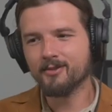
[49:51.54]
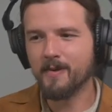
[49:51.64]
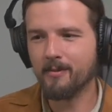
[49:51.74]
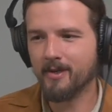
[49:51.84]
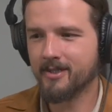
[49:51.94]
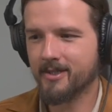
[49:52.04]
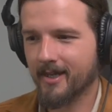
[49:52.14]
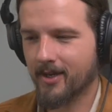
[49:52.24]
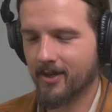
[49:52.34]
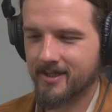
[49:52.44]
So people can check
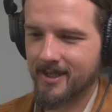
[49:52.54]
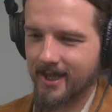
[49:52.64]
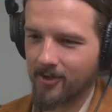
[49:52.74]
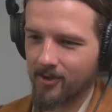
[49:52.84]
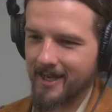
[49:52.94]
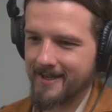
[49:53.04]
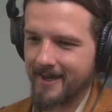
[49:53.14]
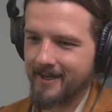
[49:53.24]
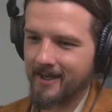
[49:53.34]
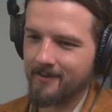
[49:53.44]
it out at
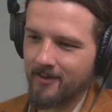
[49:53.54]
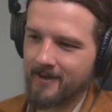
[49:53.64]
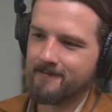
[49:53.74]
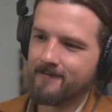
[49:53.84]
scalarlight.com, right?